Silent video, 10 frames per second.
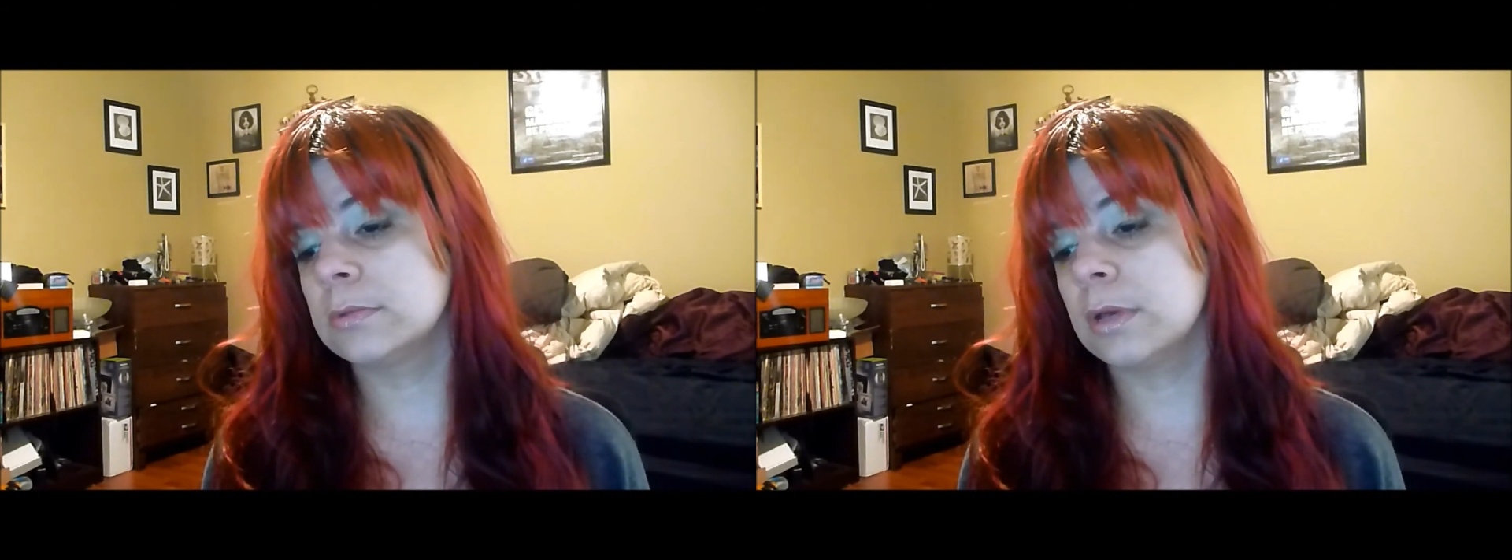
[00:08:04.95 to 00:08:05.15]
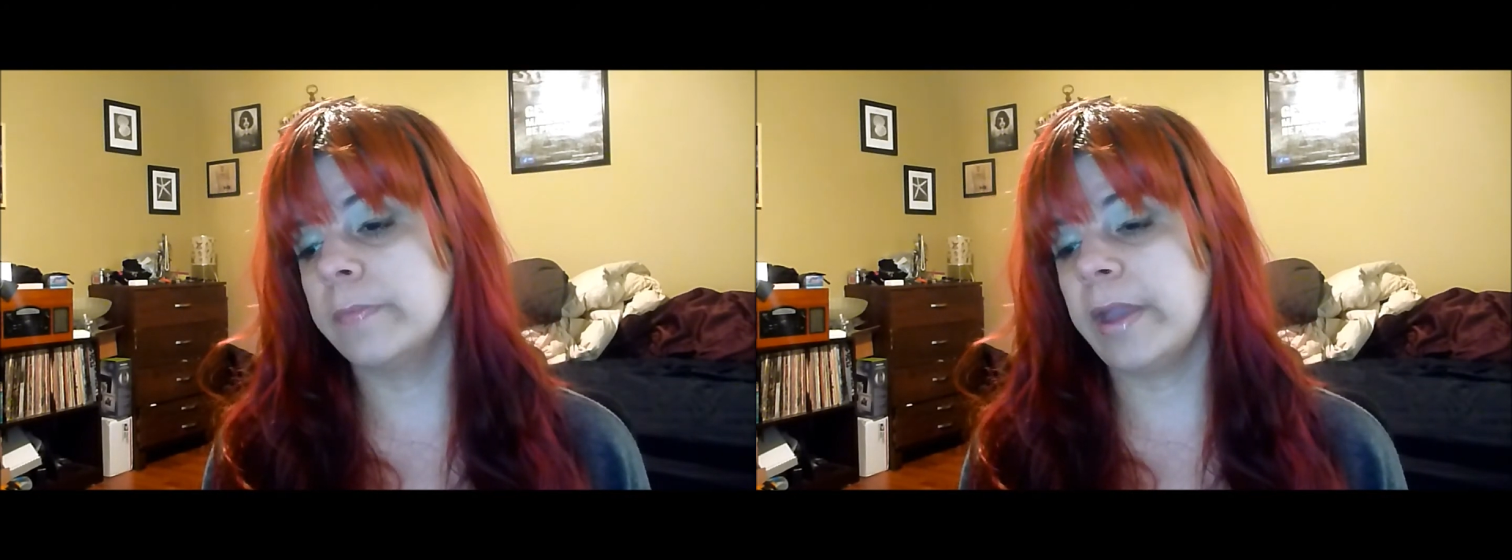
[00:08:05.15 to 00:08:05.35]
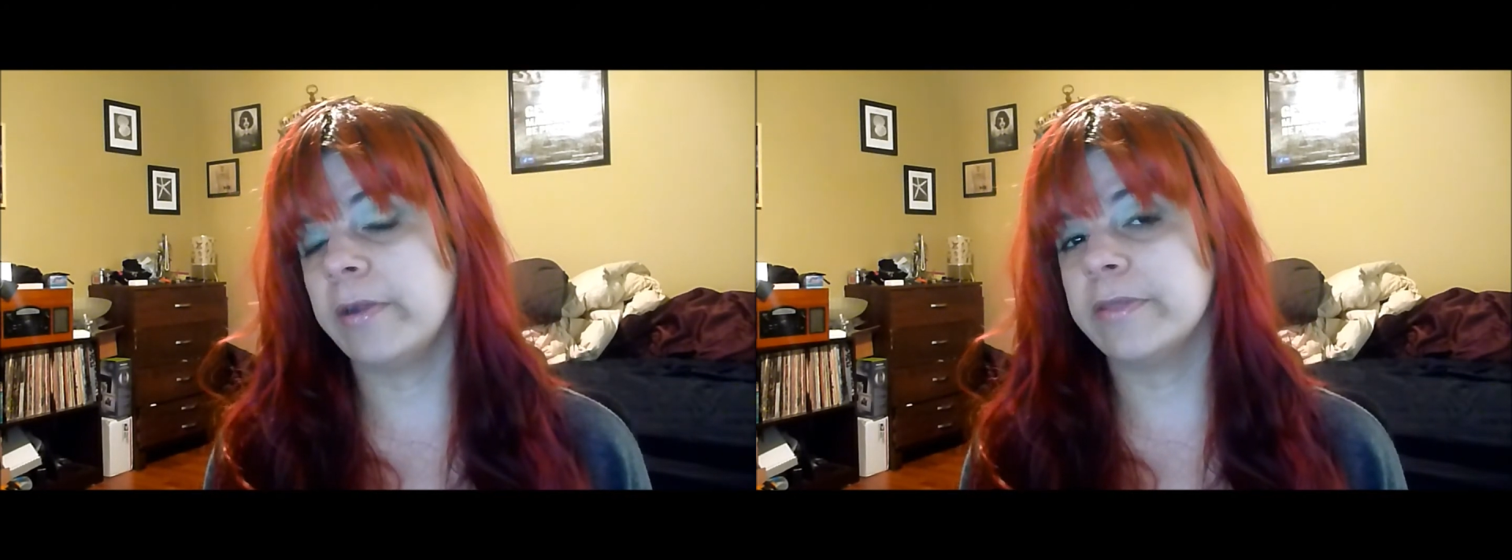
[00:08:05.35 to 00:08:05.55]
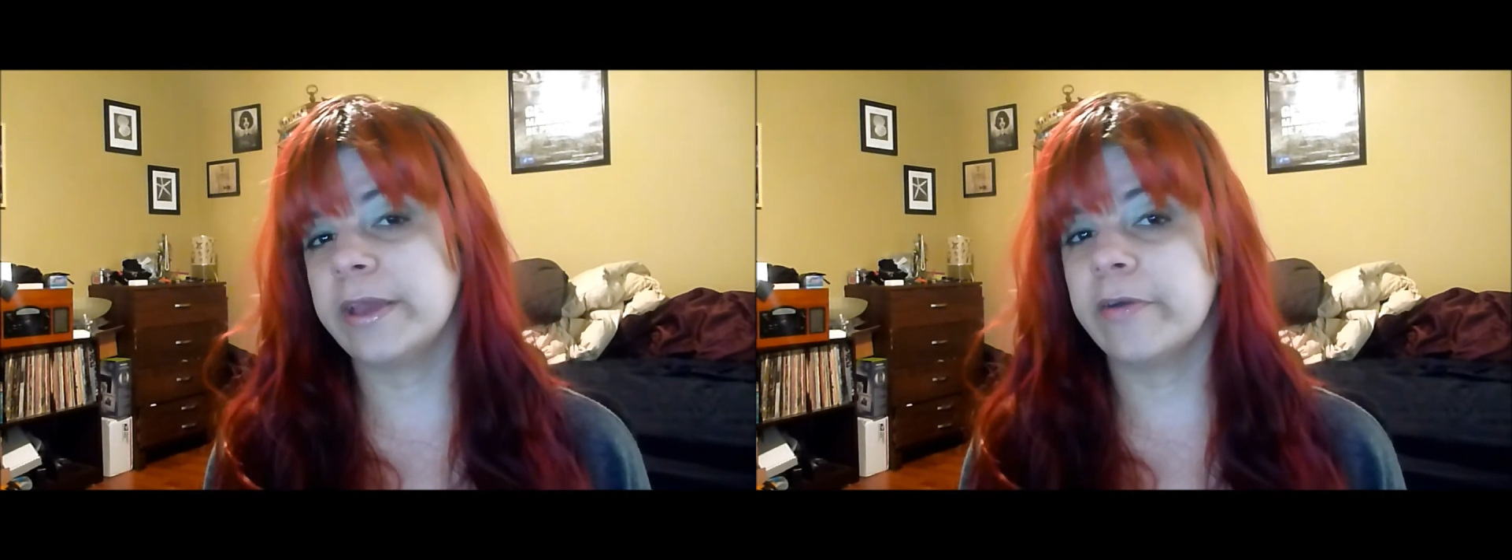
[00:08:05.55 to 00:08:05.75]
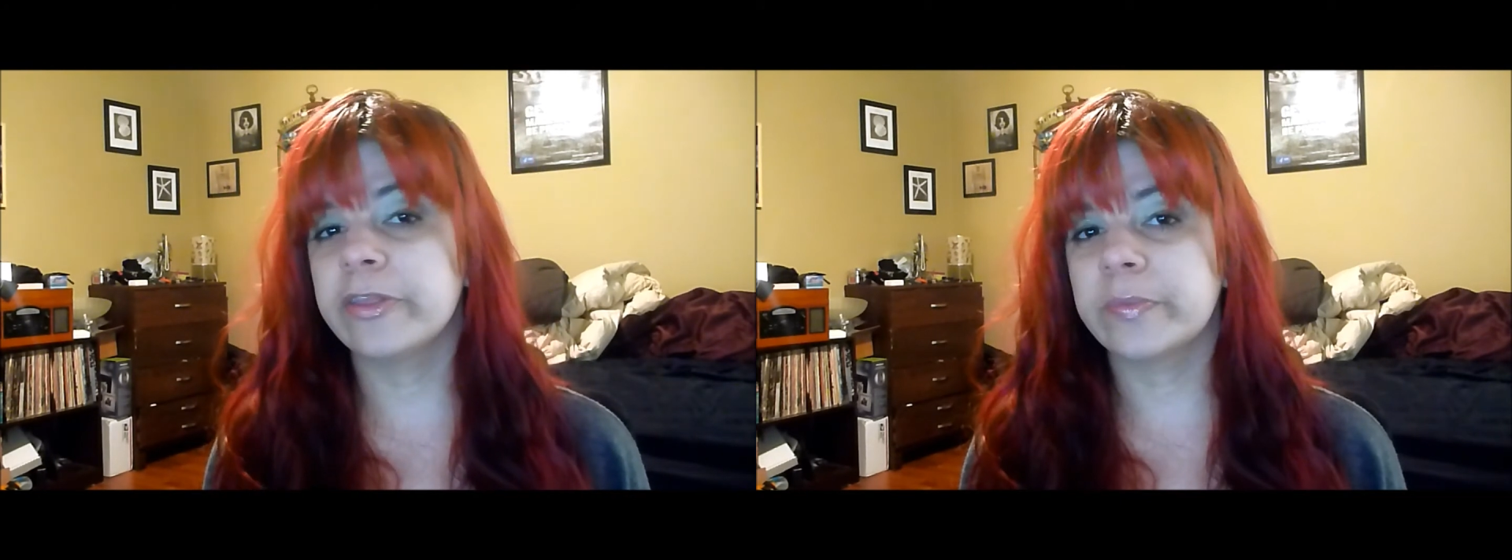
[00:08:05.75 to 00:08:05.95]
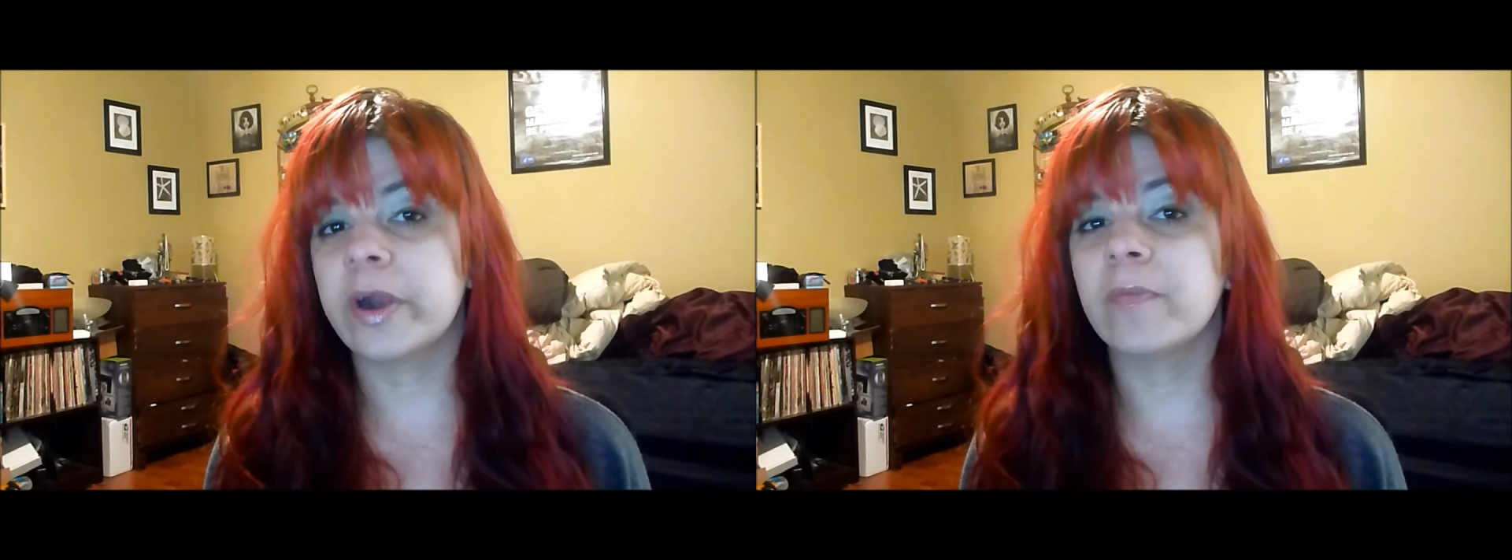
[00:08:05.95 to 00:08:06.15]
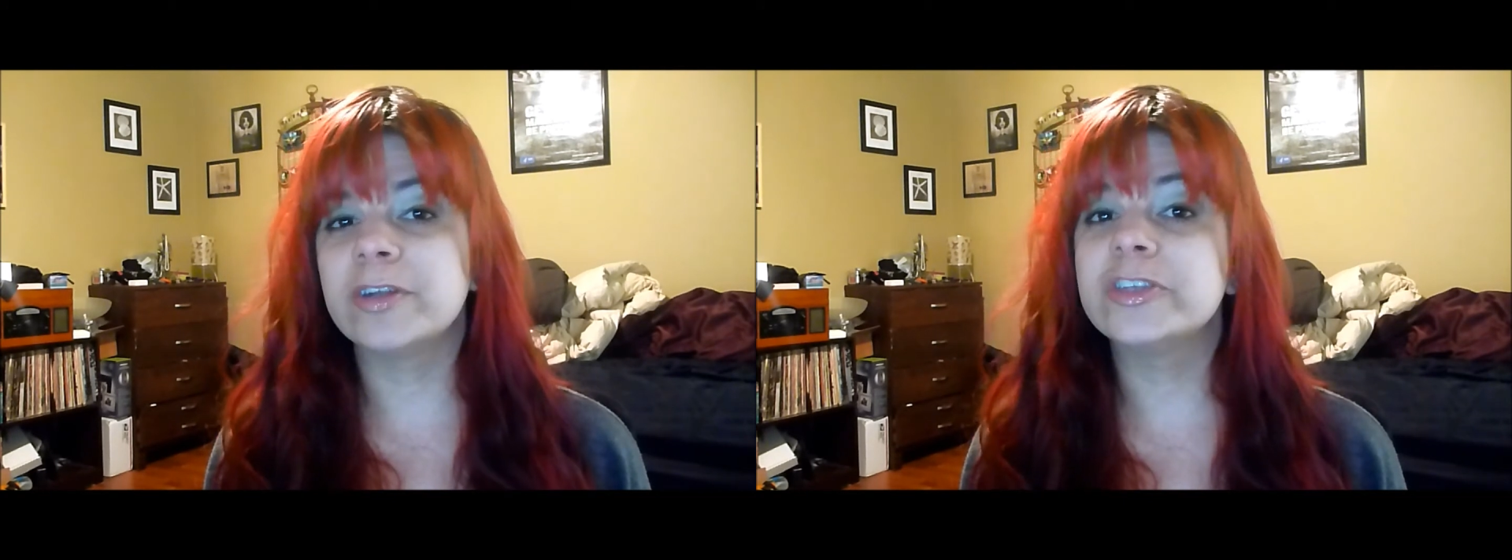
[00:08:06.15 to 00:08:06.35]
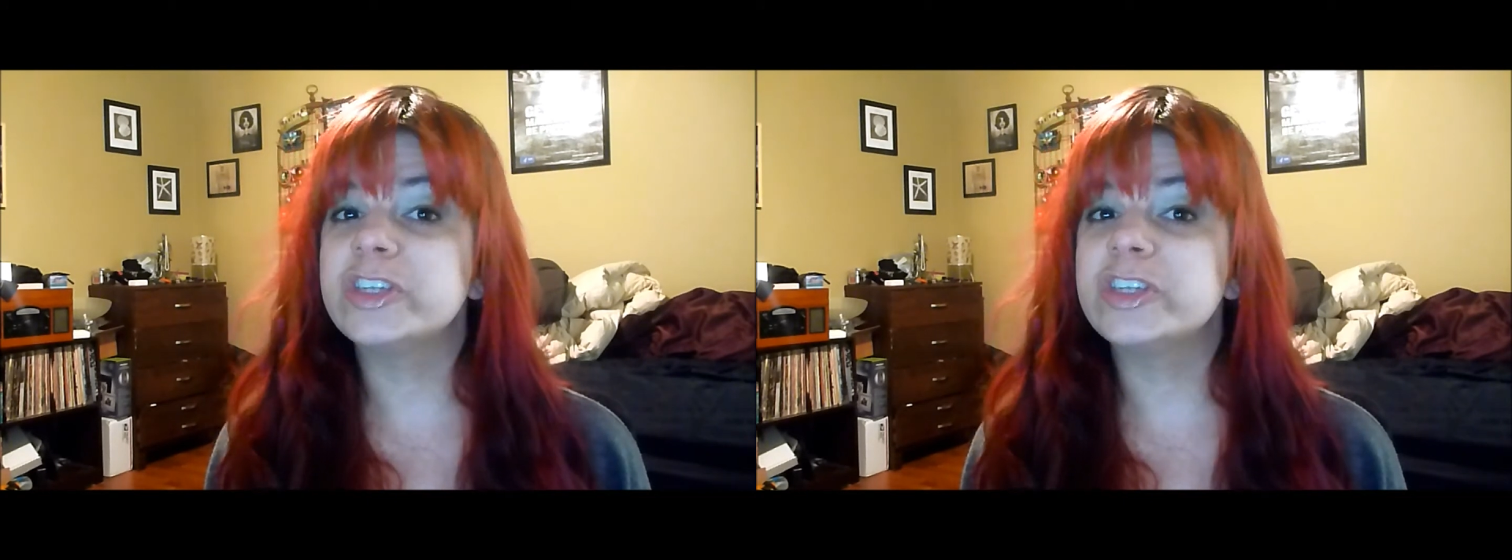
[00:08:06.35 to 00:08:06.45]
apparently health departments